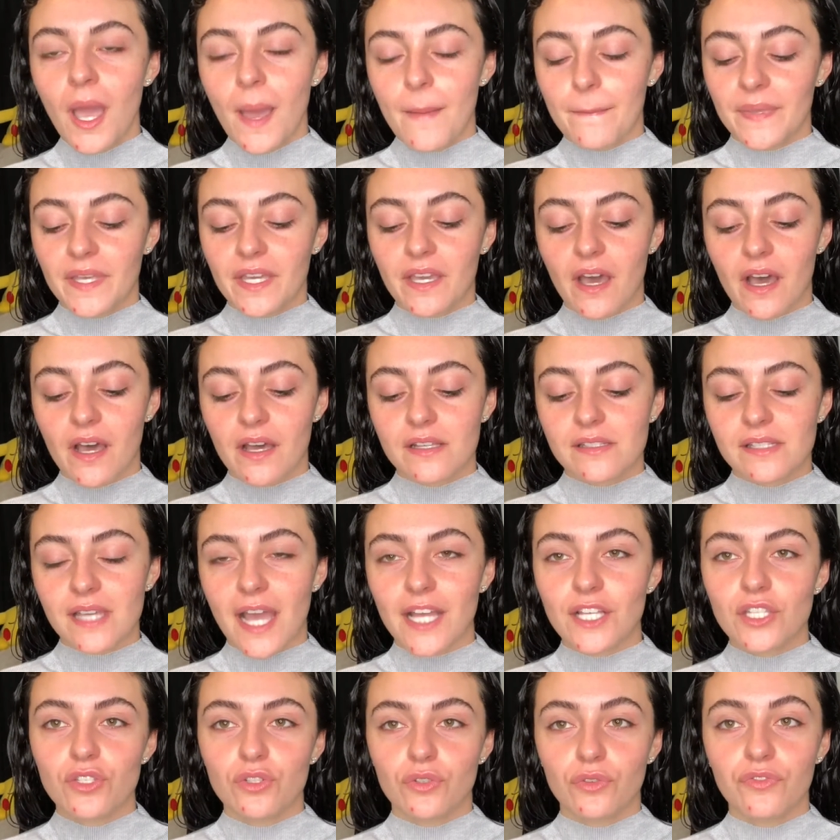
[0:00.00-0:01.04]
because
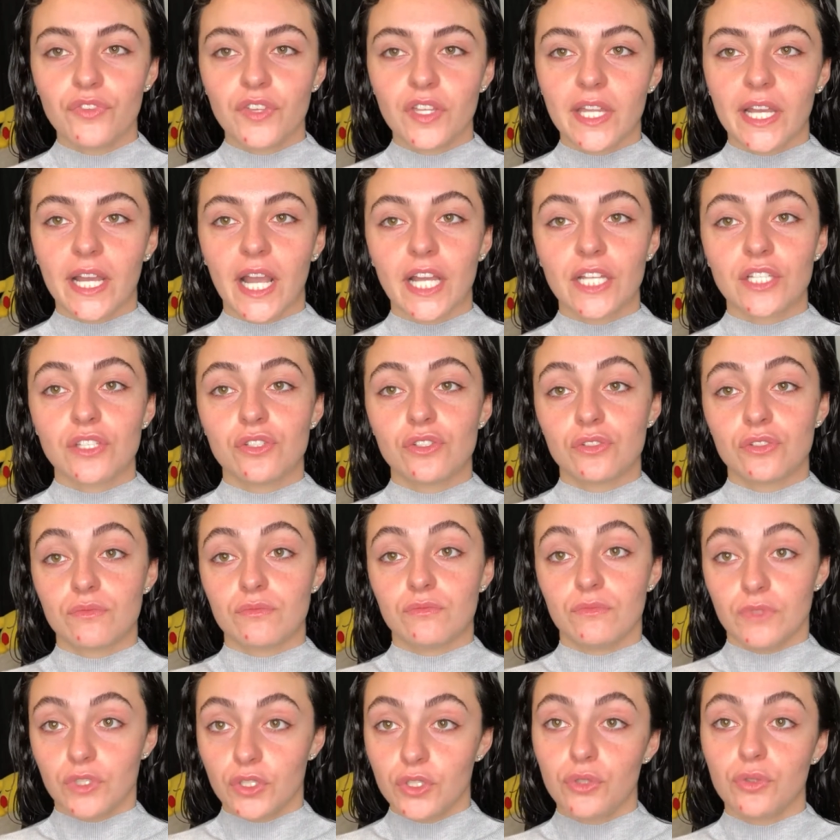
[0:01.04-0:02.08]
I do feel like I
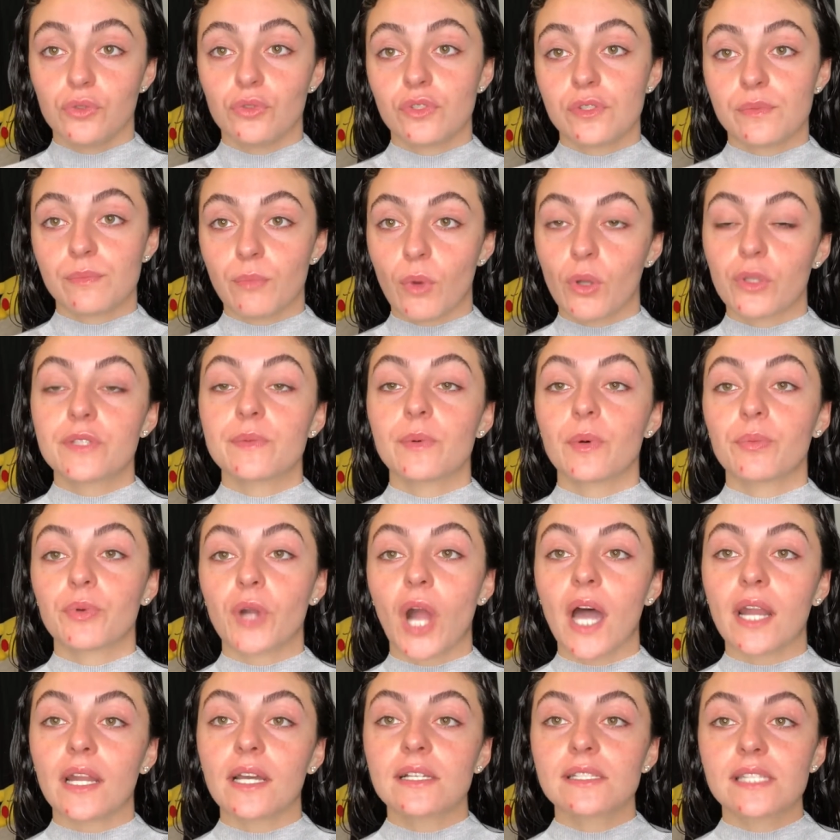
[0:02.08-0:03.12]
use multiple
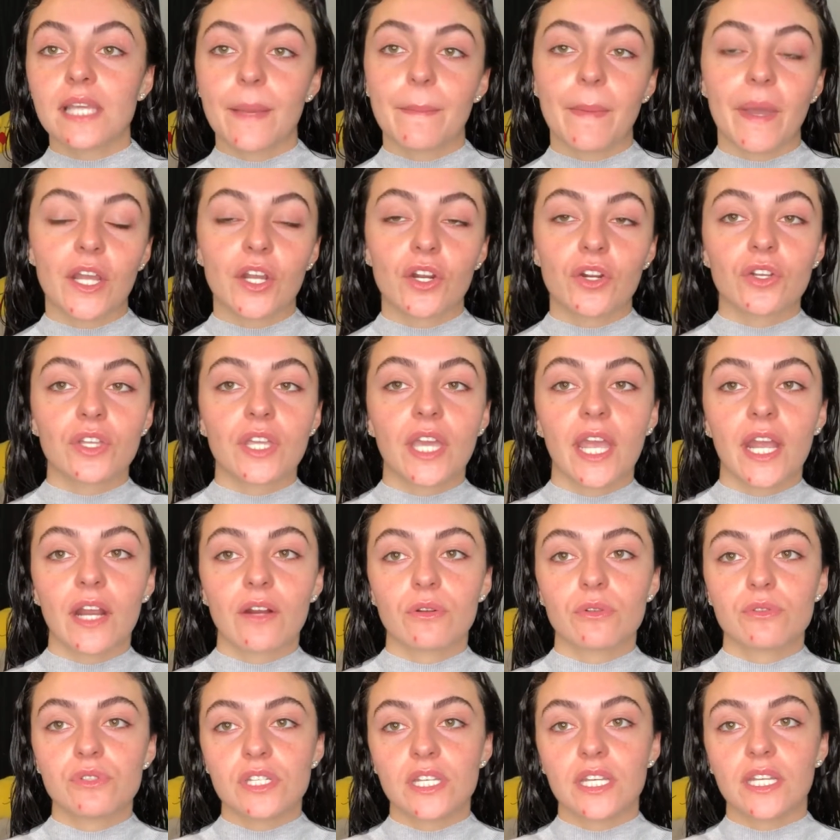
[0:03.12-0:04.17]
products in my curly hair
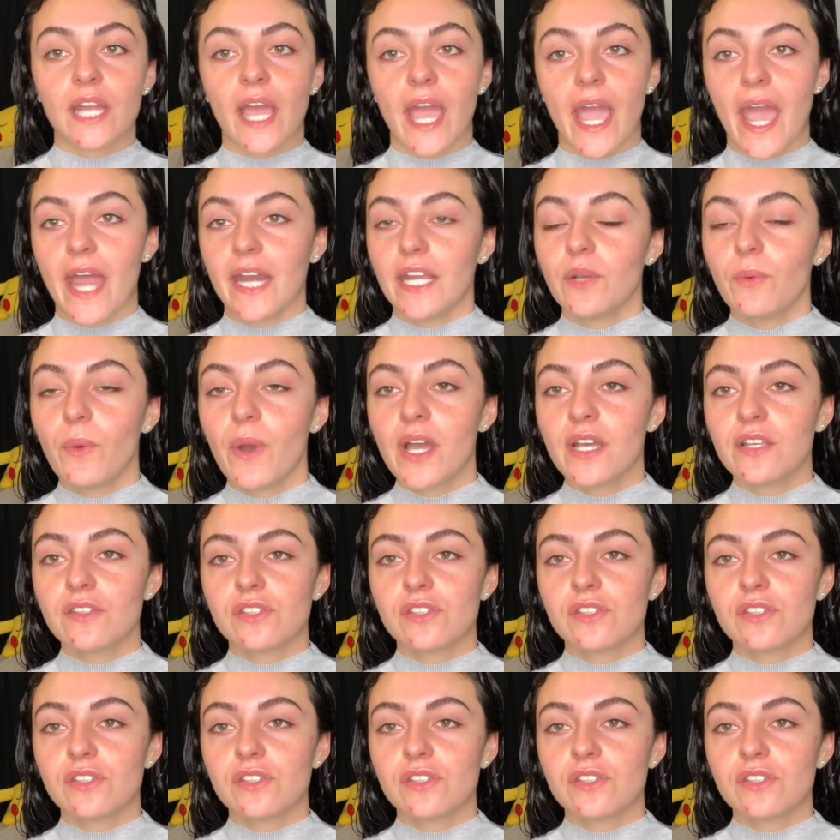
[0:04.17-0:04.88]
routine anyway.